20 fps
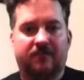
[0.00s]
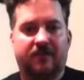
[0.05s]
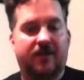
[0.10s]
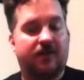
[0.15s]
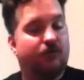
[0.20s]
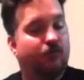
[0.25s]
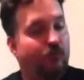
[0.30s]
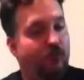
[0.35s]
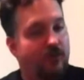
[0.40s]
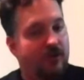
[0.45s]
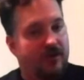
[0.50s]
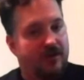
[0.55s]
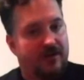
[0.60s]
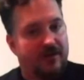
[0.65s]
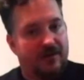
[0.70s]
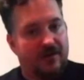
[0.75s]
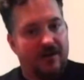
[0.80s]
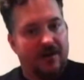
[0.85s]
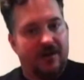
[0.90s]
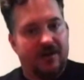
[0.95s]
and work
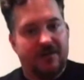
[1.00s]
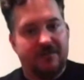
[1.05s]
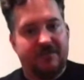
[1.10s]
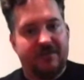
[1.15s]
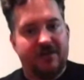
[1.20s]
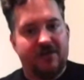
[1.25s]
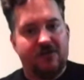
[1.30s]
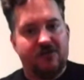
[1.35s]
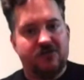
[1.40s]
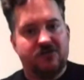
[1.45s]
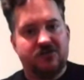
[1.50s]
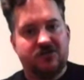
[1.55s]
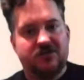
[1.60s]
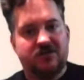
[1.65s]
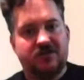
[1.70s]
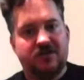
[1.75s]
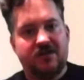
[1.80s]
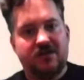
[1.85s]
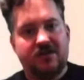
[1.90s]
on appearance.